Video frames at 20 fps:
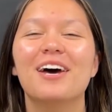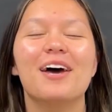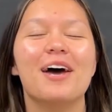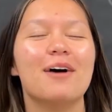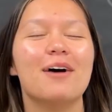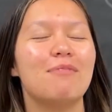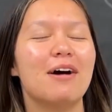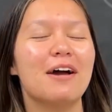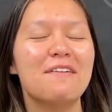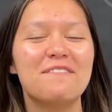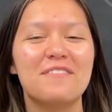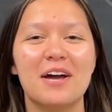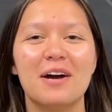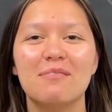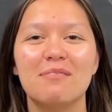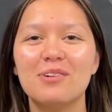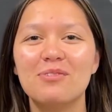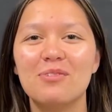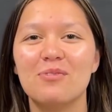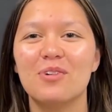And my
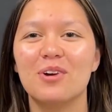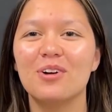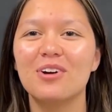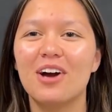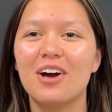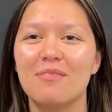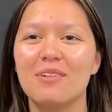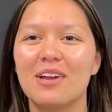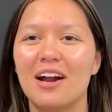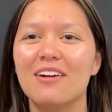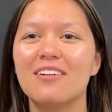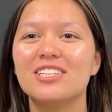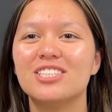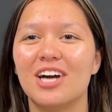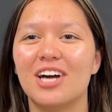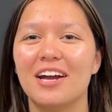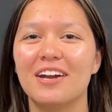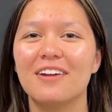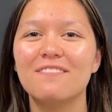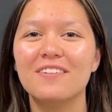family, when we were coming out of
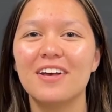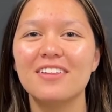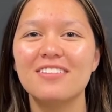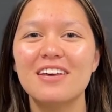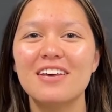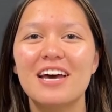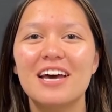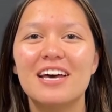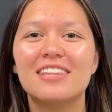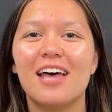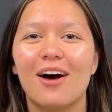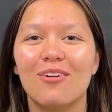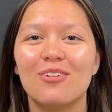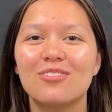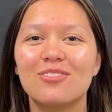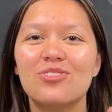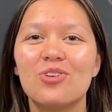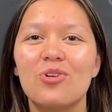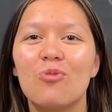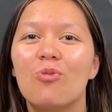China Fest, that
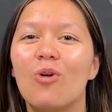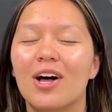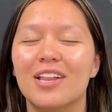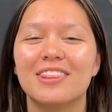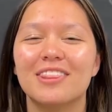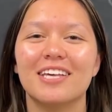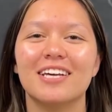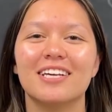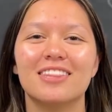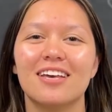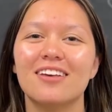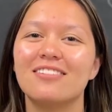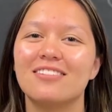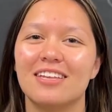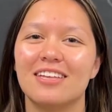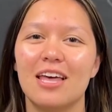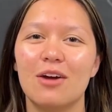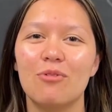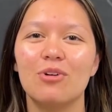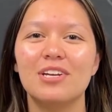was the one thing they
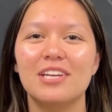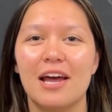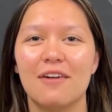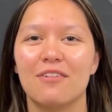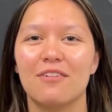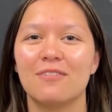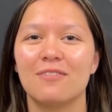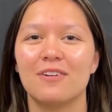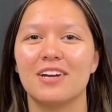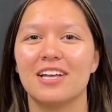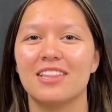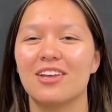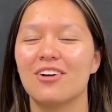said they would never forget.